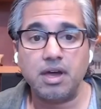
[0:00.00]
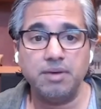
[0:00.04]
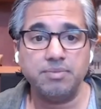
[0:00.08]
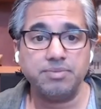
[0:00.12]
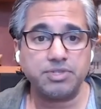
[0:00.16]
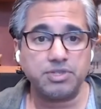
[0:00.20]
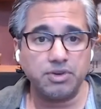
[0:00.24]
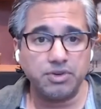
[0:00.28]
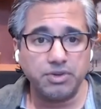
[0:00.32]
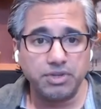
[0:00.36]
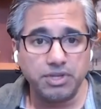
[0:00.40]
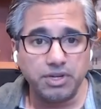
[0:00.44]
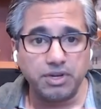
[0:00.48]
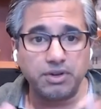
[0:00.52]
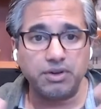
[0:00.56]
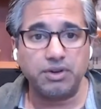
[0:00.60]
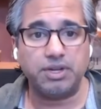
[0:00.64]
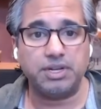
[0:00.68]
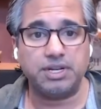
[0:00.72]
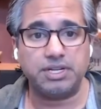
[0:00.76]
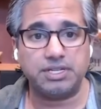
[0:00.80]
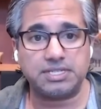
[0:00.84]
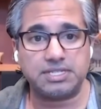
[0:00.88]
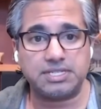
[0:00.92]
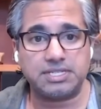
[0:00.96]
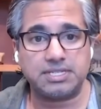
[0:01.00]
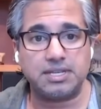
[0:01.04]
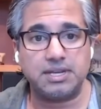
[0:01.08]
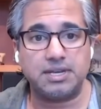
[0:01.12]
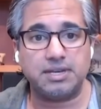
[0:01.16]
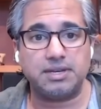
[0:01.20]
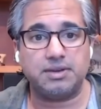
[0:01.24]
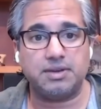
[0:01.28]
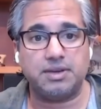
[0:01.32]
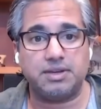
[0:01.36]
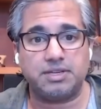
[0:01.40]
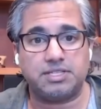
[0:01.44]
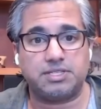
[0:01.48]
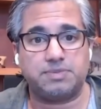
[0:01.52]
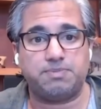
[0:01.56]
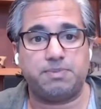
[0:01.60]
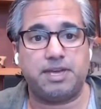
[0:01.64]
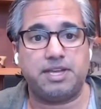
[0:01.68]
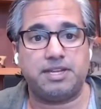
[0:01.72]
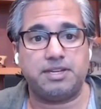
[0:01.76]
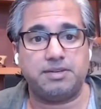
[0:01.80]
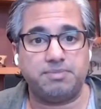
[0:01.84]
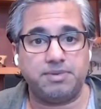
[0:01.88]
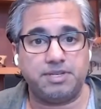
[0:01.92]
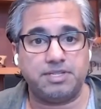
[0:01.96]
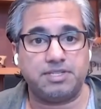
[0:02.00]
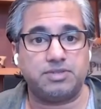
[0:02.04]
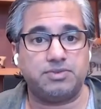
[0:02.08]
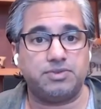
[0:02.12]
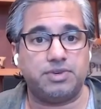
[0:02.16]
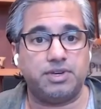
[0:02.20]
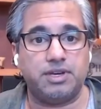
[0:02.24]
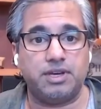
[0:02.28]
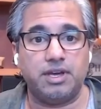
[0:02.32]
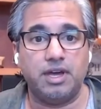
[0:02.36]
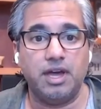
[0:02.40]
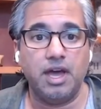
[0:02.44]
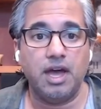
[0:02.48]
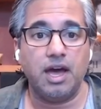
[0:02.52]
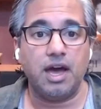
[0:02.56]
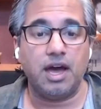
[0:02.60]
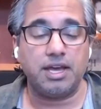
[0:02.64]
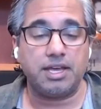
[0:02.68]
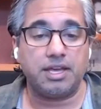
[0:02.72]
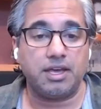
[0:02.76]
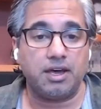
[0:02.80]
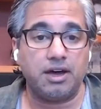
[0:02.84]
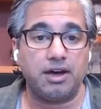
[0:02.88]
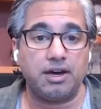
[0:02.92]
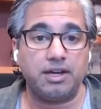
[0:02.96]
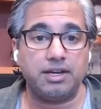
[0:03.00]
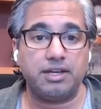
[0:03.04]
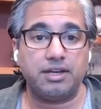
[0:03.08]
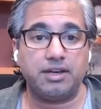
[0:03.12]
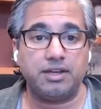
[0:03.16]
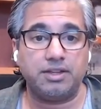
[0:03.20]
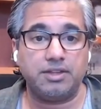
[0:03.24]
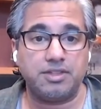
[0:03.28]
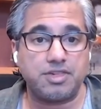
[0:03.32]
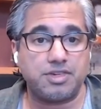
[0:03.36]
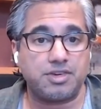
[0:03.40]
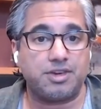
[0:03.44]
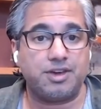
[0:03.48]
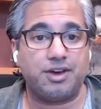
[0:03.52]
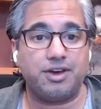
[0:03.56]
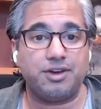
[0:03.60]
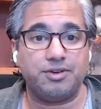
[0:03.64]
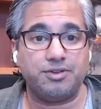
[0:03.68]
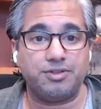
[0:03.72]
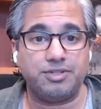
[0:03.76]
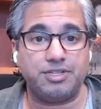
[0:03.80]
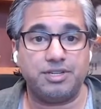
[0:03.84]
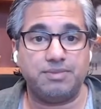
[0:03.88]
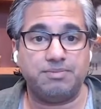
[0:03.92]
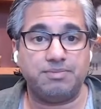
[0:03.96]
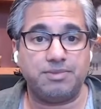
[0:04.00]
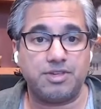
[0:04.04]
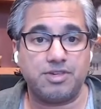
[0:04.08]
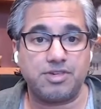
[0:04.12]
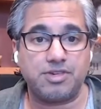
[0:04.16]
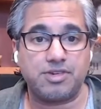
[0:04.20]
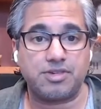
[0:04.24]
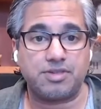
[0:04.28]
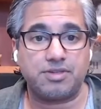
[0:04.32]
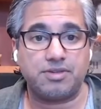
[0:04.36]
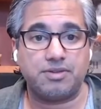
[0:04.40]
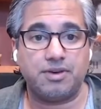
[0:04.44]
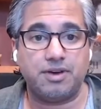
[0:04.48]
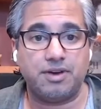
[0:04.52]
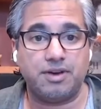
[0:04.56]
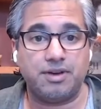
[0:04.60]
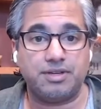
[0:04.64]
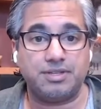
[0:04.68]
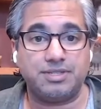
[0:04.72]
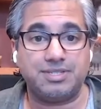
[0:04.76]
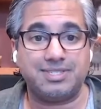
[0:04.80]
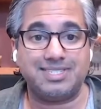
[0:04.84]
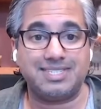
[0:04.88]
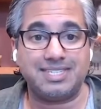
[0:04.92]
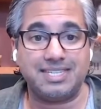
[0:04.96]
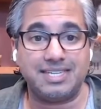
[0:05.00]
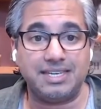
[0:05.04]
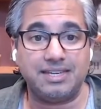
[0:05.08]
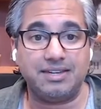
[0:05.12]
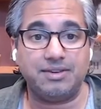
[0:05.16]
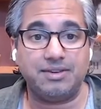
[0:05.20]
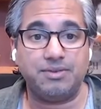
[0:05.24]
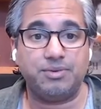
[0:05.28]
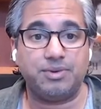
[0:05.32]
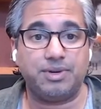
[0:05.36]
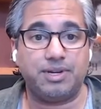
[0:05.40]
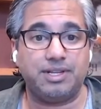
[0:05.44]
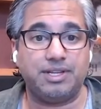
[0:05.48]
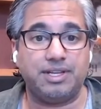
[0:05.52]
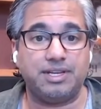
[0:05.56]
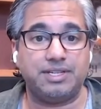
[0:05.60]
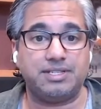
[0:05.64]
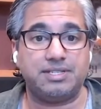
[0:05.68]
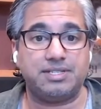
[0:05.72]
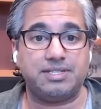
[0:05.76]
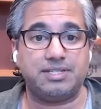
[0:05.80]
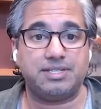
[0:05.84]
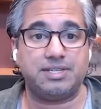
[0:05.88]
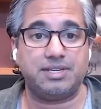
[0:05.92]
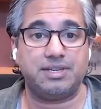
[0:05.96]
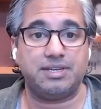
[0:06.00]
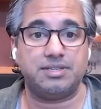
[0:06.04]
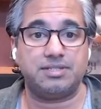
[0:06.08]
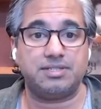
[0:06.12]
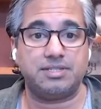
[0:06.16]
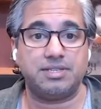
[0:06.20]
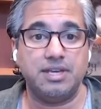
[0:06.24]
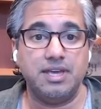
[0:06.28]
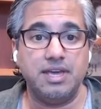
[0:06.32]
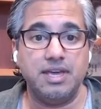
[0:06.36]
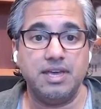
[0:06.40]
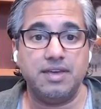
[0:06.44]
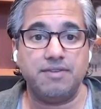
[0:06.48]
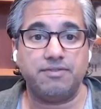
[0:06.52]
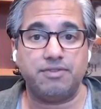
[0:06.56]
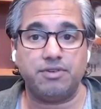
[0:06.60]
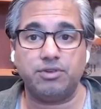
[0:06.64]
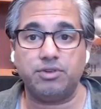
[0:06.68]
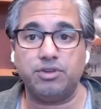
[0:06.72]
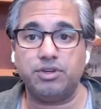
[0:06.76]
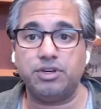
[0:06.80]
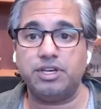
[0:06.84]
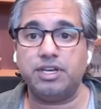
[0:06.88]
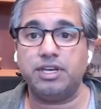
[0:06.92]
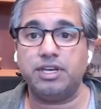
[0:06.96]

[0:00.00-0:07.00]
Um, so, you know, an ex expanded pizzeria, iconic on the Chicago deep dish uh, scene. What I like to say is, if you're